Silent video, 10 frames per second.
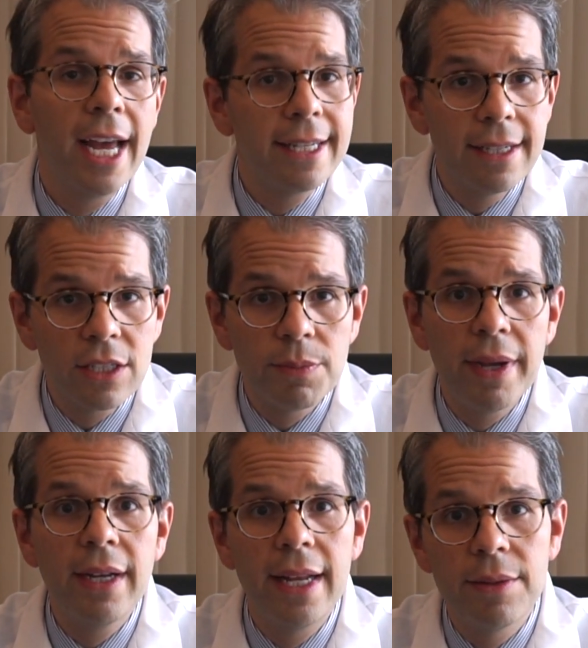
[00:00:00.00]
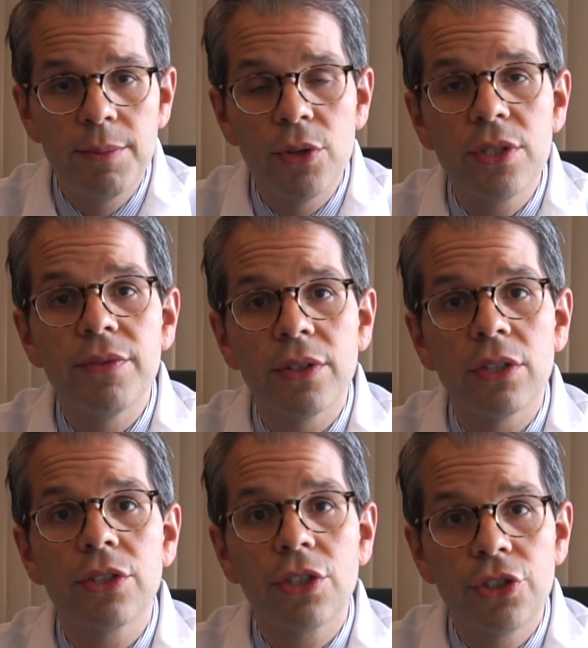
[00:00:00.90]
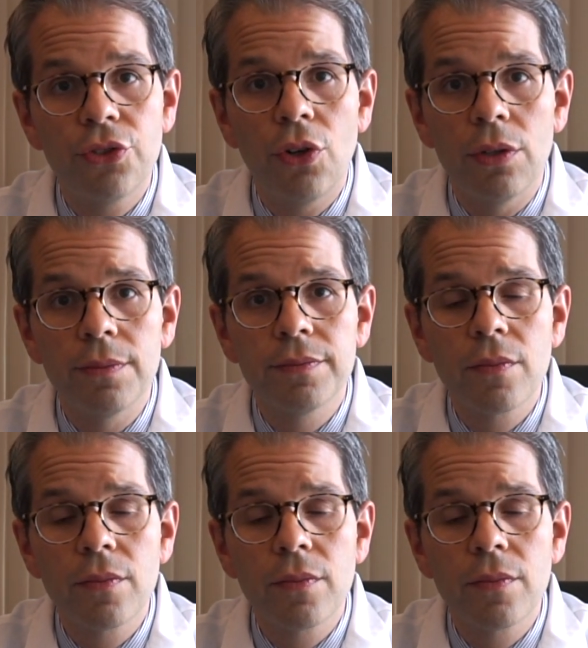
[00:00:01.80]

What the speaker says: anticipate and the most difficult to control.